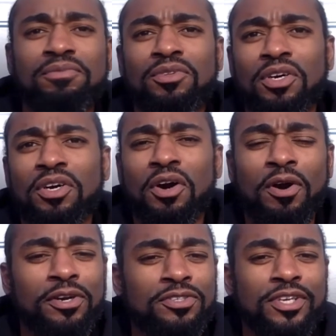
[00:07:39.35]
the
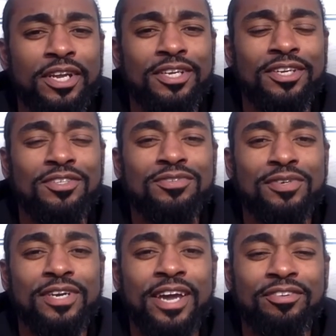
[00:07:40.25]
artist that he is for
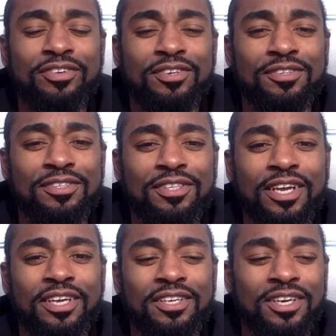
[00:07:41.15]
NASA
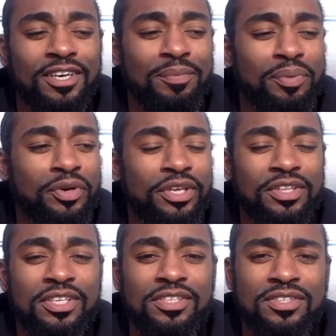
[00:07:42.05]
in uh, putting
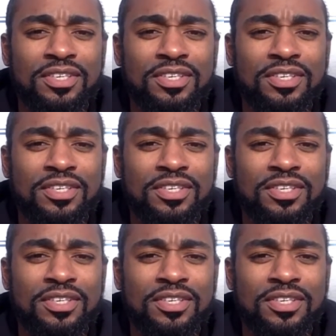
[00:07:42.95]
these